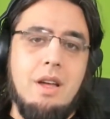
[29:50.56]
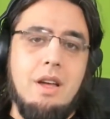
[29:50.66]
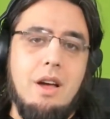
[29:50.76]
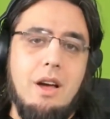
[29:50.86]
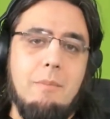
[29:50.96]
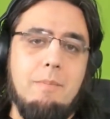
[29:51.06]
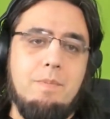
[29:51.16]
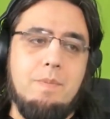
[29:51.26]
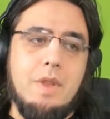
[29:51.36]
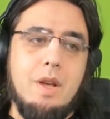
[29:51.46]

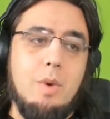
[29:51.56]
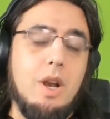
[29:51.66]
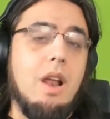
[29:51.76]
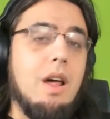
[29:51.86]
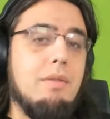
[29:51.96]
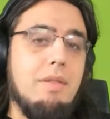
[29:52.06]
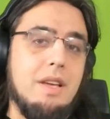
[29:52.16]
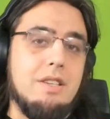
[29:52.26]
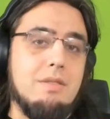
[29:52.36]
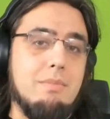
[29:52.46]
With a lot of
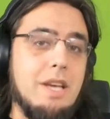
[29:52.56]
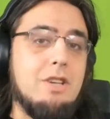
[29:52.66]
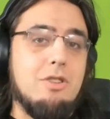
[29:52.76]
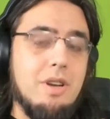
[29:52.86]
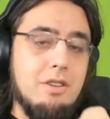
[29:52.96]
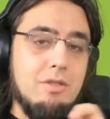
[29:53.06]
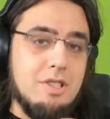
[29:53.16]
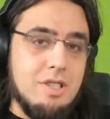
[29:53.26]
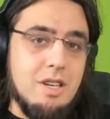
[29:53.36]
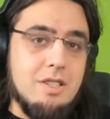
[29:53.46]
things, make sure that you
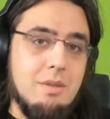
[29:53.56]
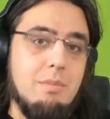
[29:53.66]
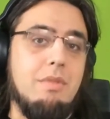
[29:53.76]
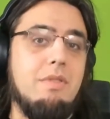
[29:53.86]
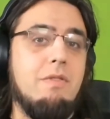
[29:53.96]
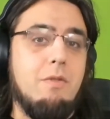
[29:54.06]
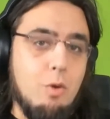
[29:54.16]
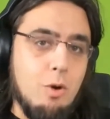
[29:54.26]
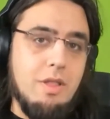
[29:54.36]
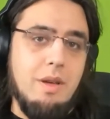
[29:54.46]
discuss them
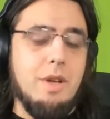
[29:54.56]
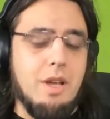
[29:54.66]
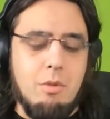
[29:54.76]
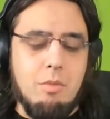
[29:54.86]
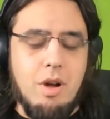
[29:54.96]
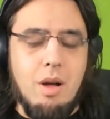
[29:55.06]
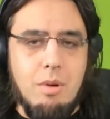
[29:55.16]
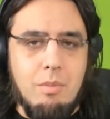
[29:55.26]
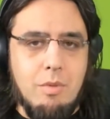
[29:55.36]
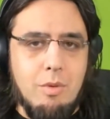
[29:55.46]
before they become a
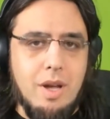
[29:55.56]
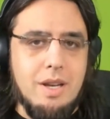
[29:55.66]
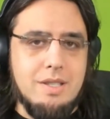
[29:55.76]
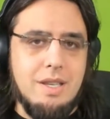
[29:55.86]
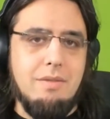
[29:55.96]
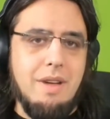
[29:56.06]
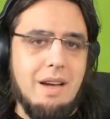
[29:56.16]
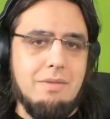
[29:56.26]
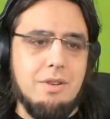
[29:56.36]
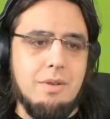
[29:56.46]
problem, right, instead of after.